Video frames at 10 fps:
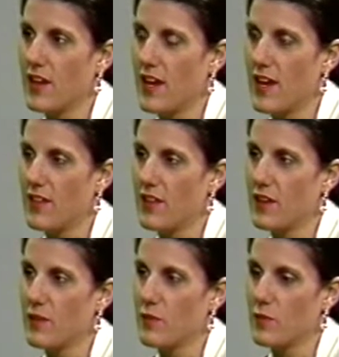and
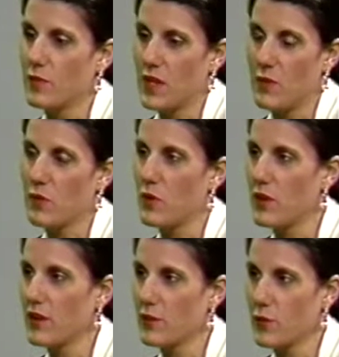then came to
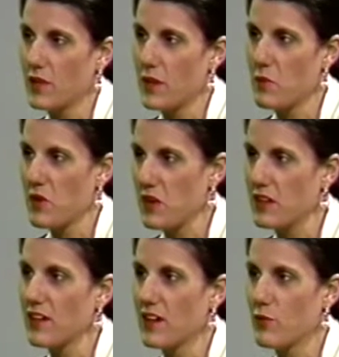Oregon when I married
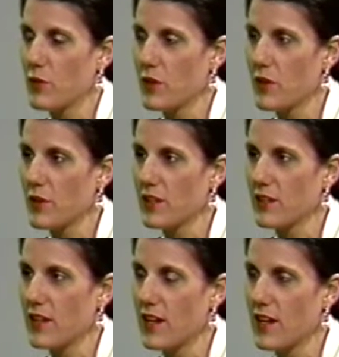a native
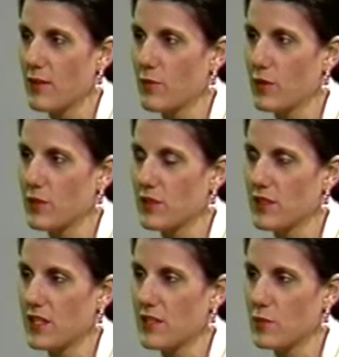Oregonian and been with the
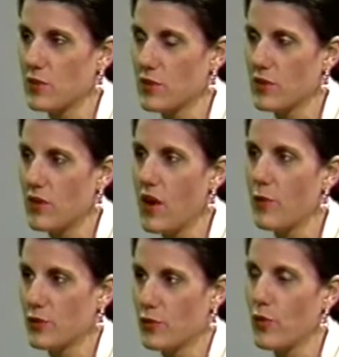Statesman Journal
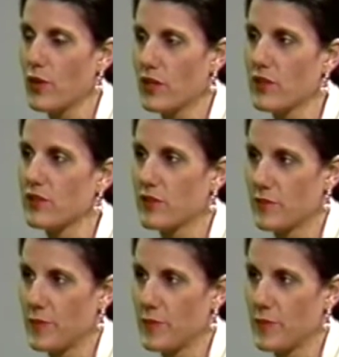almost 4 years.